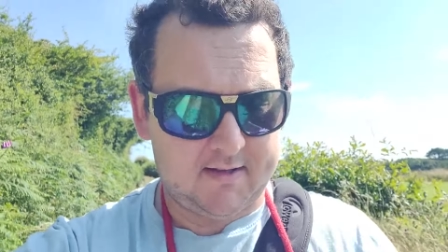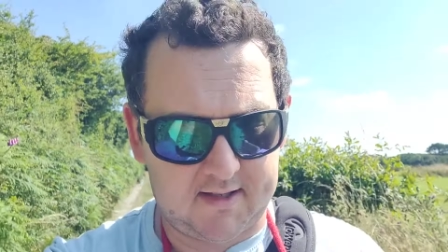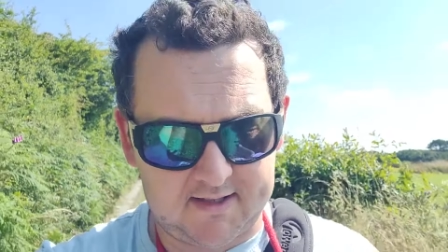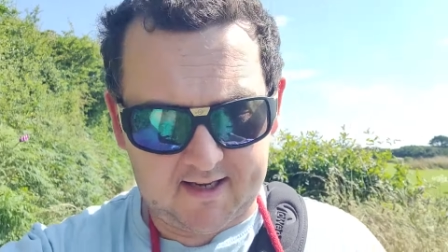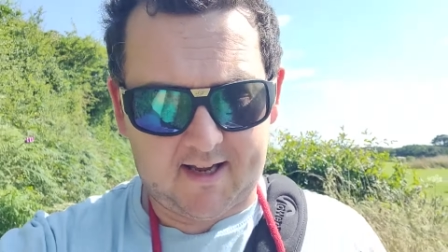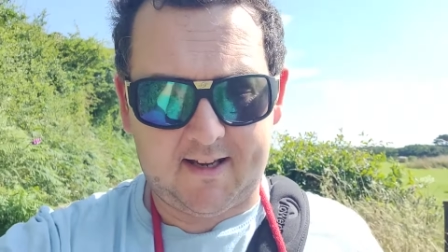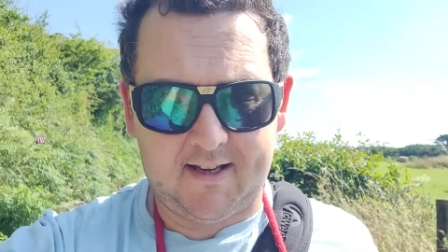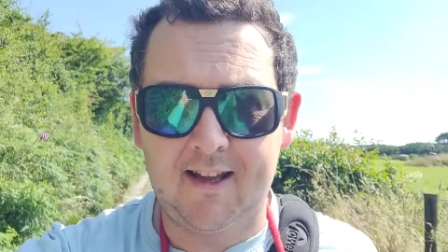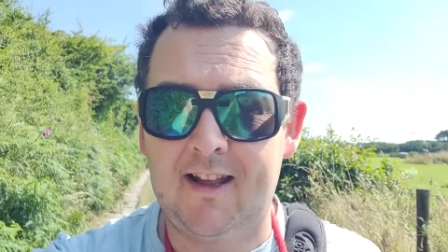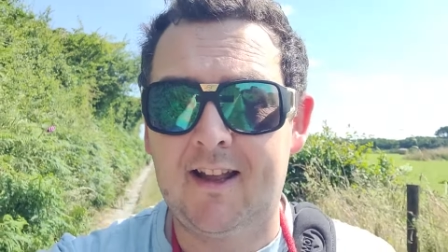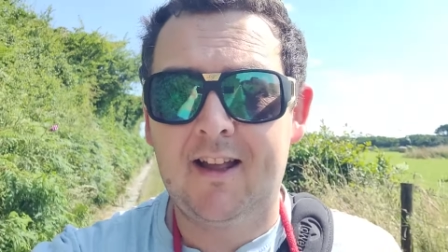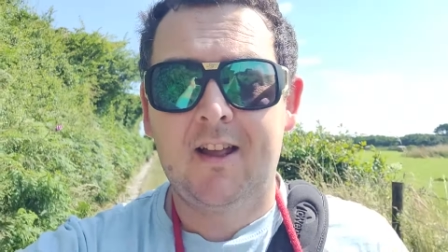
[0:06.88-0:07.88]
Today,
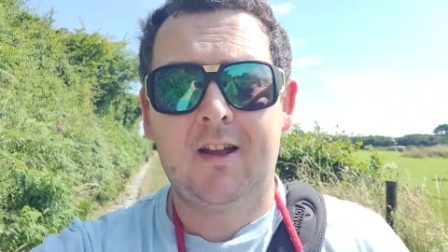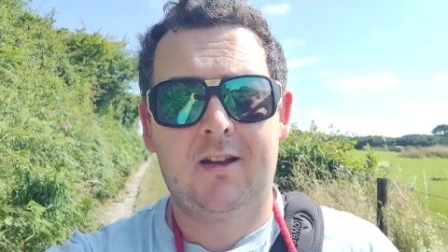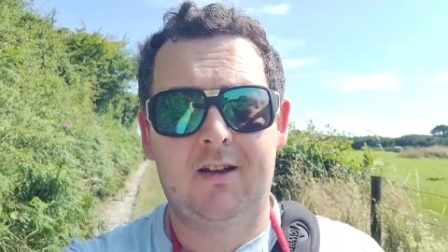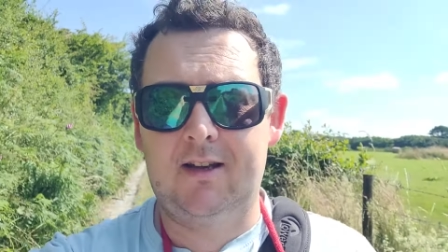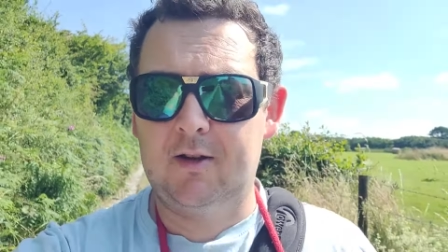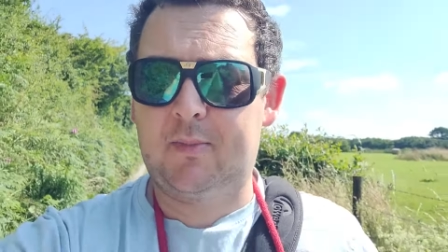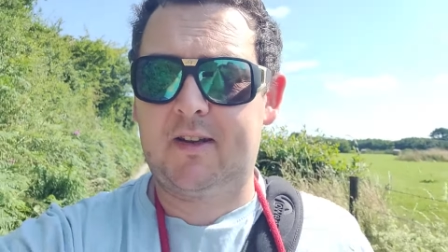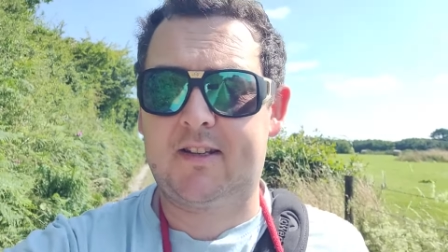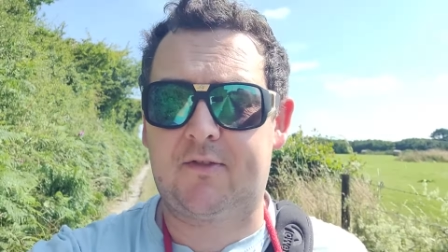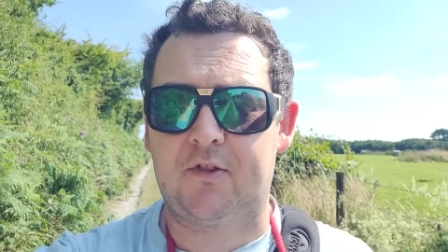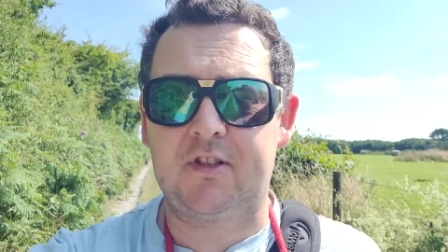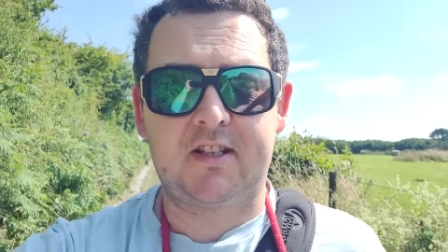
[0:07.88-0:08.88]
a little bit
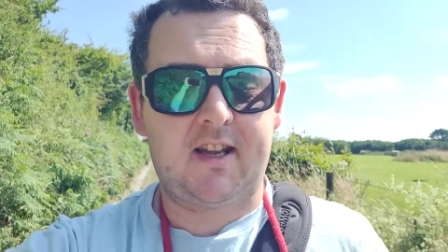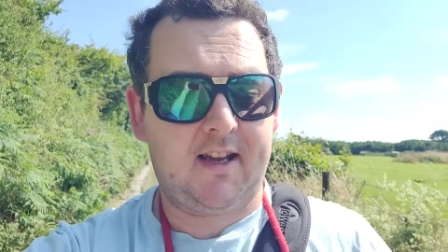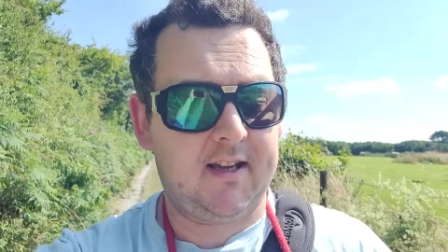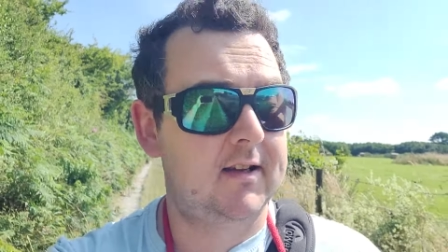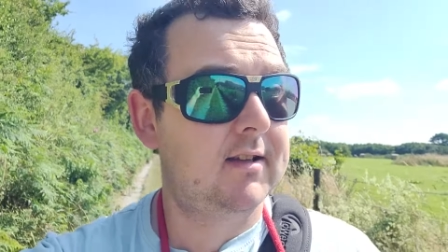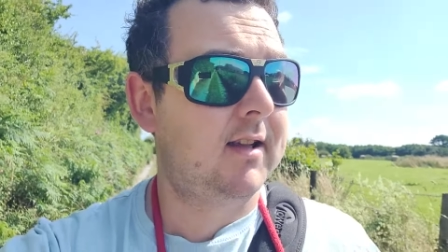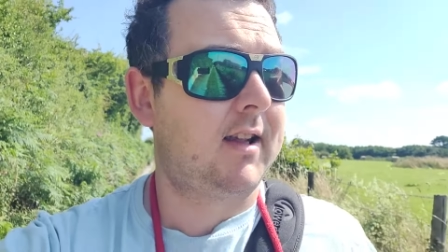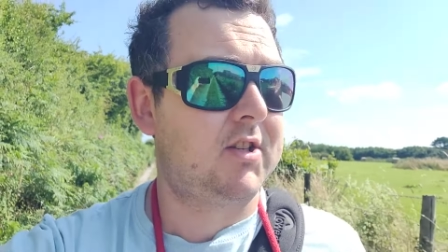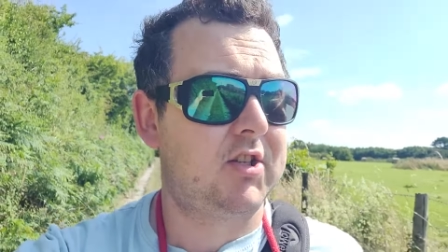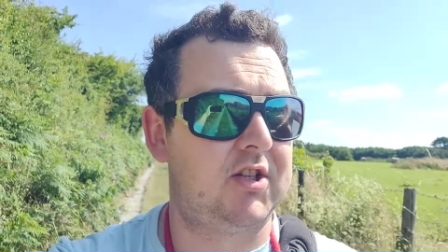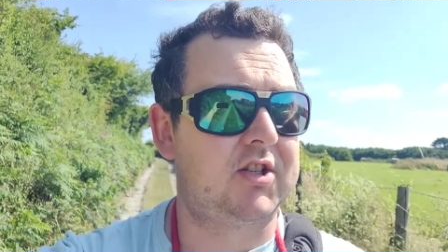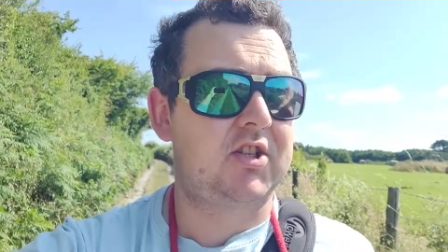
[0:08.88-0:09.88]
different today. As
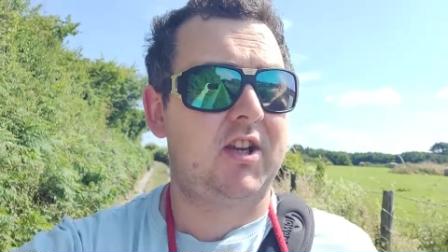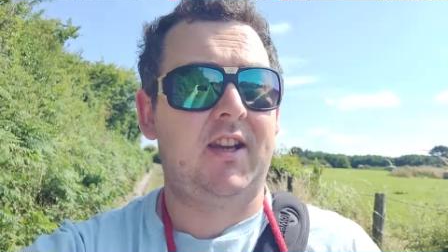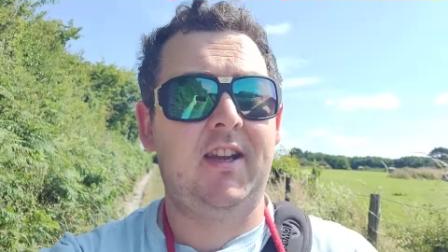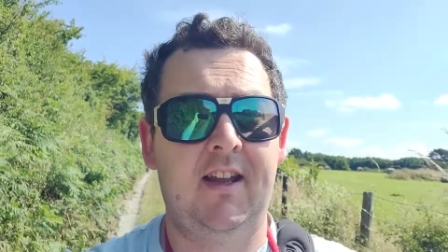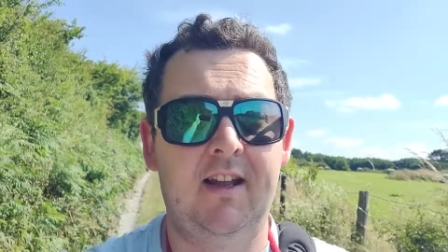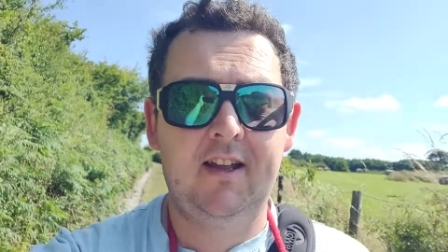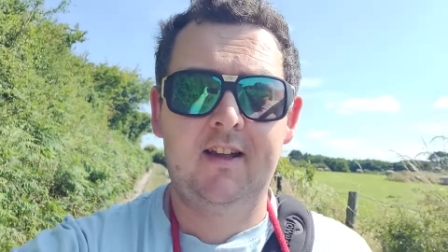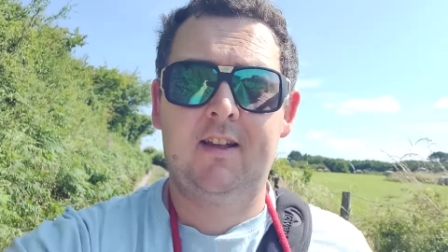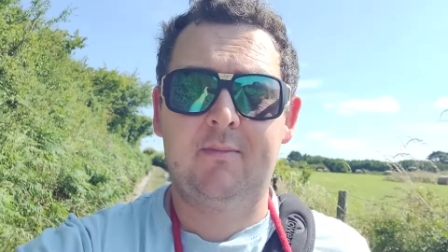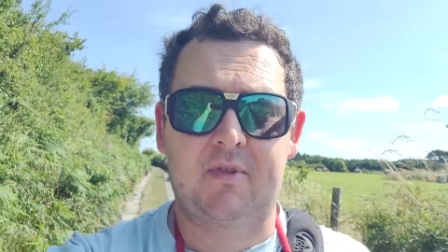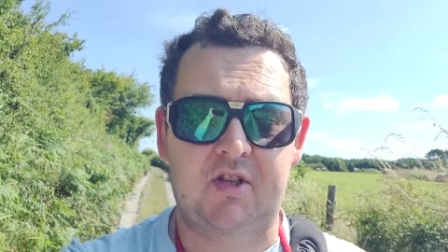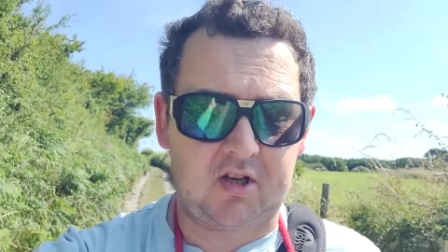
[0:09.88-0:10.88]
you can see,
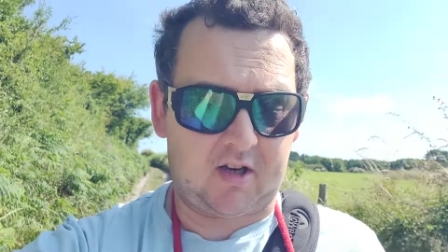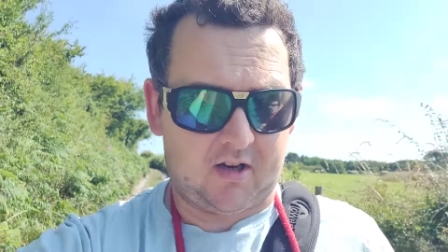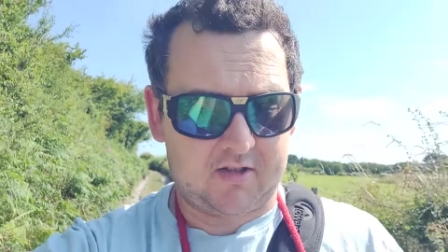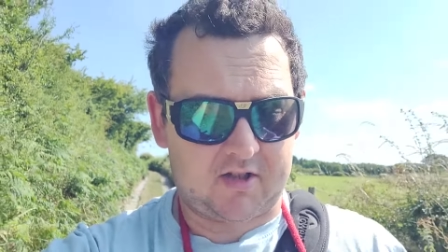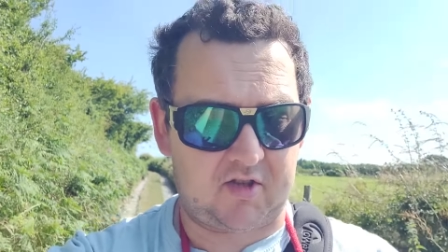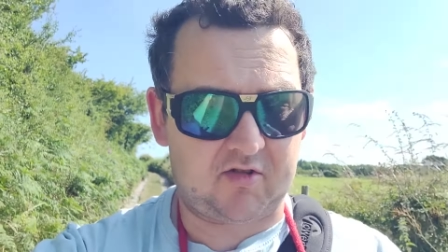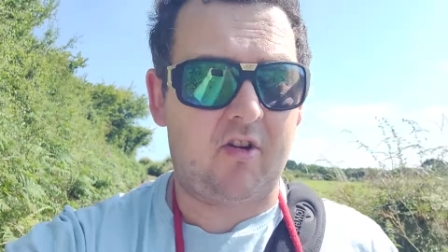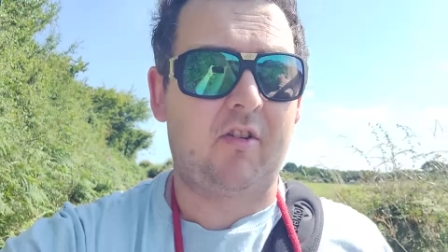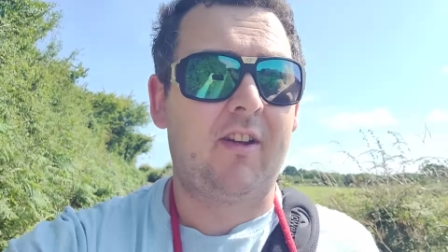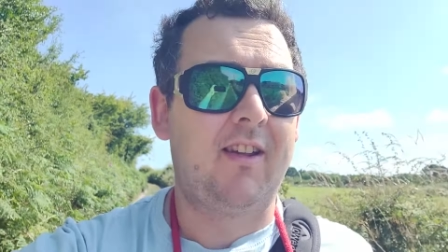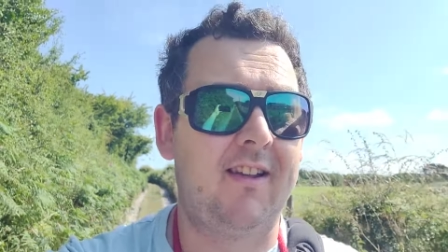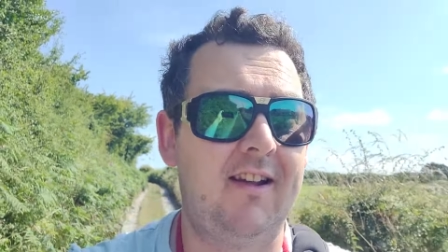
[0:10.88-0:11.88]
the sunglasses are
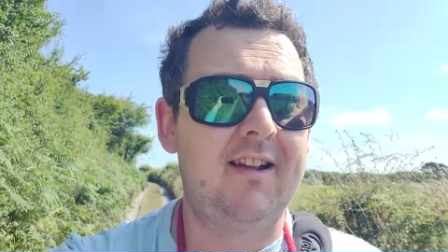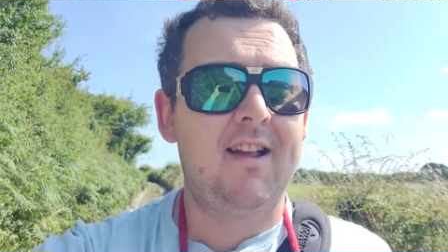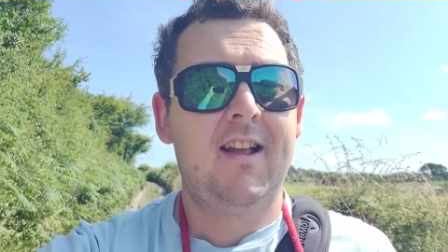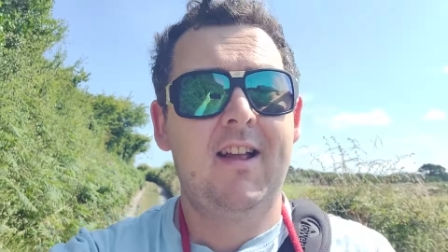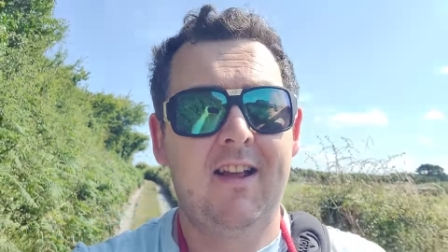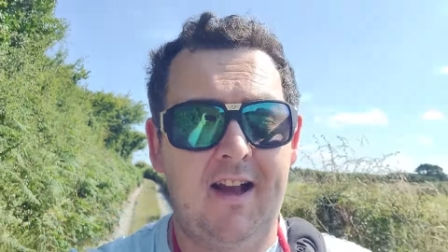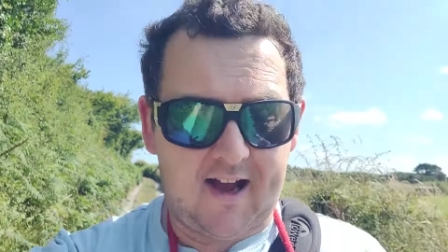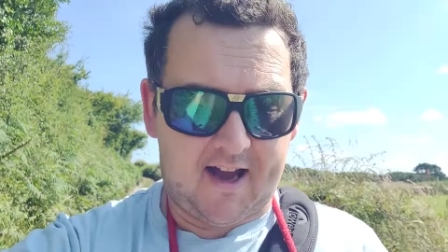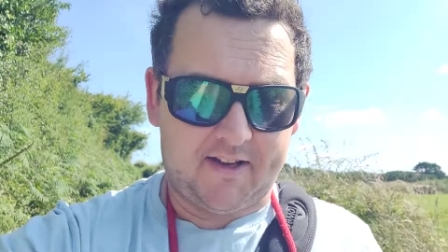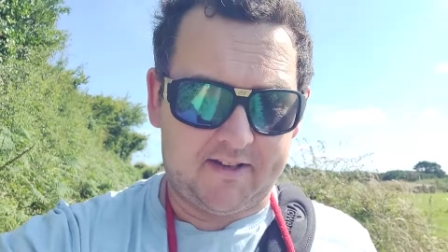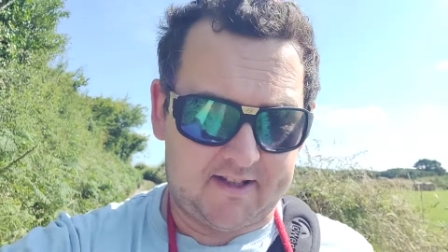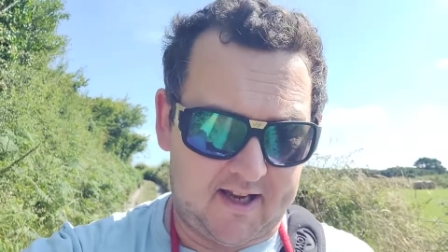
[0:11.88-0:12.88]
on
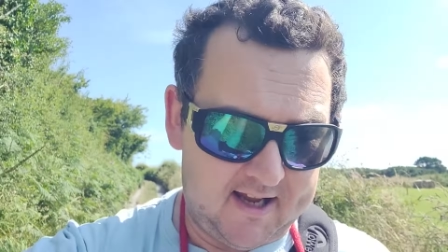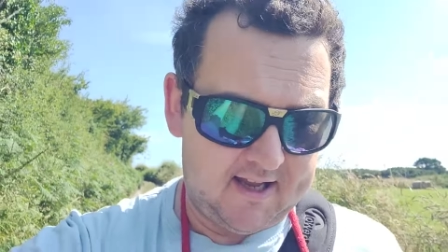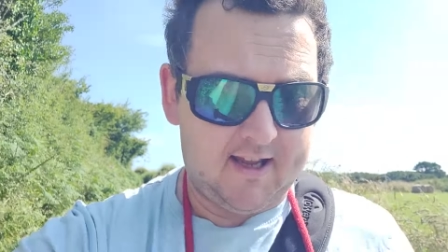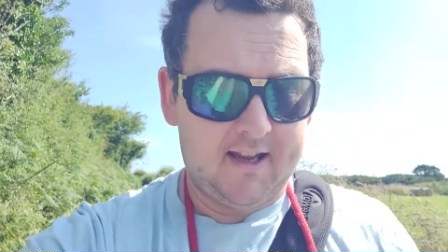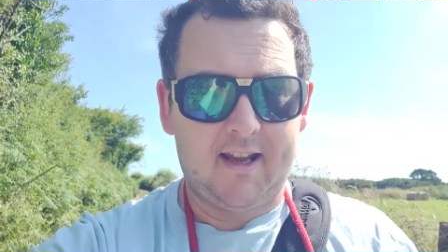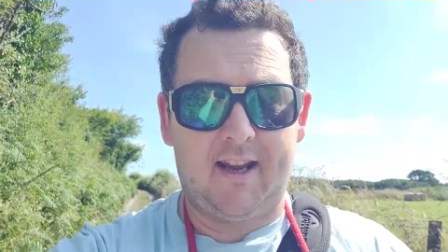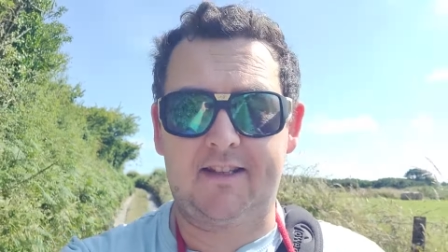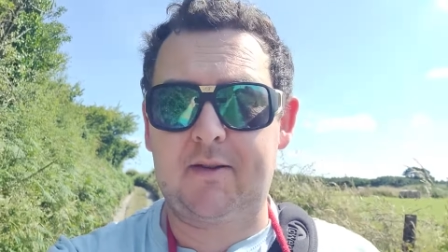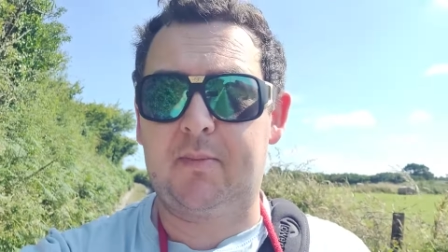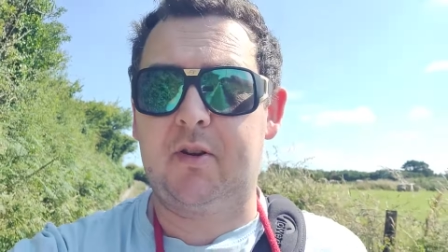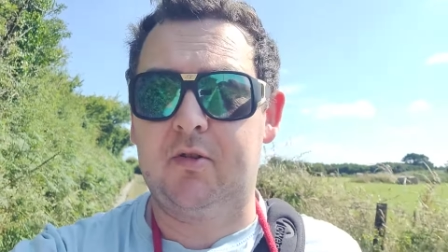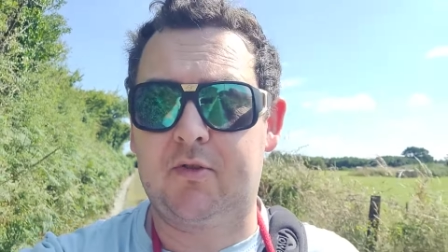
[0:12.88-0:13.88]
and it is
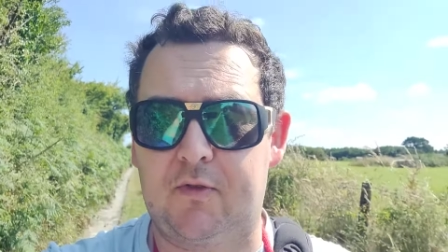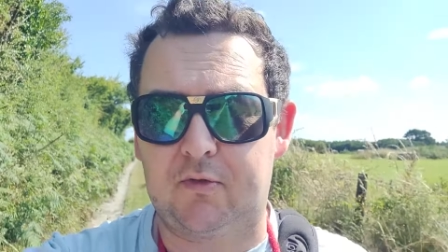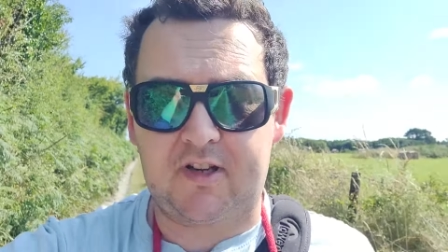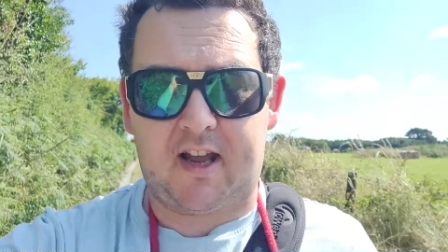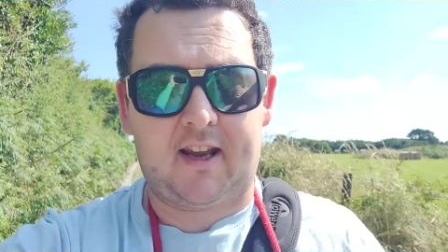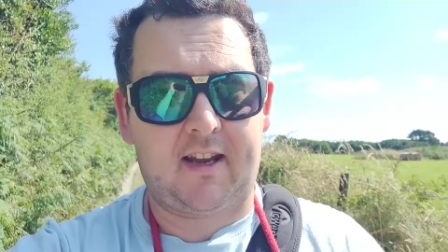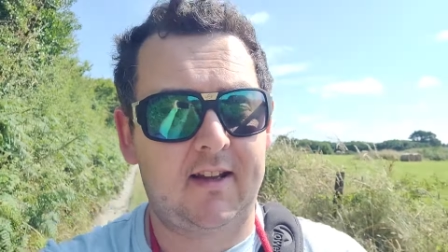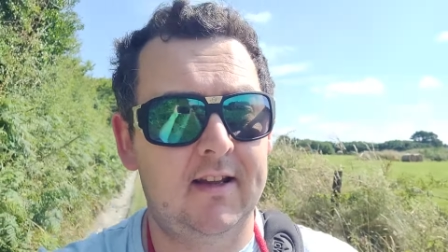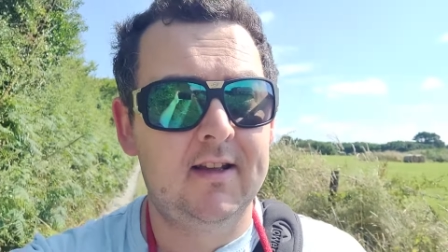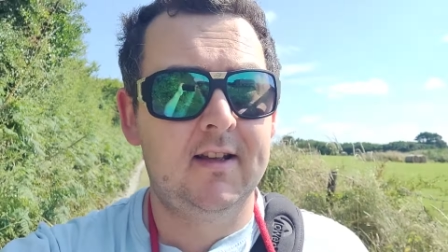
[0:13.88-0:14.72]
a beautiful day.